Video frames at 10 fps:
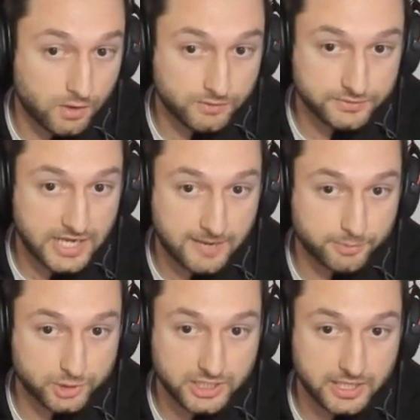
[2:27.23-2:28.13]
for
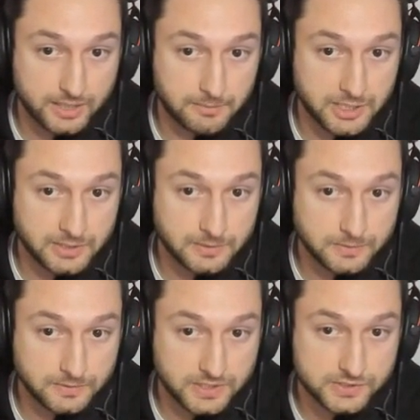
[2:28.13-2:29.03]
Napoli.
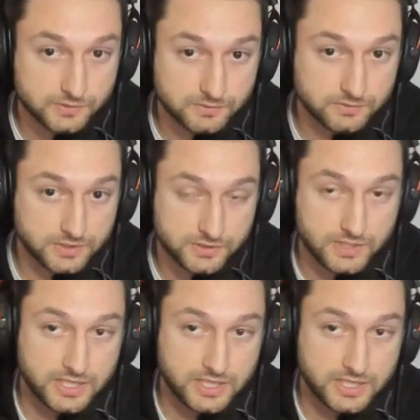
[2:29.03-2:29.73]
This right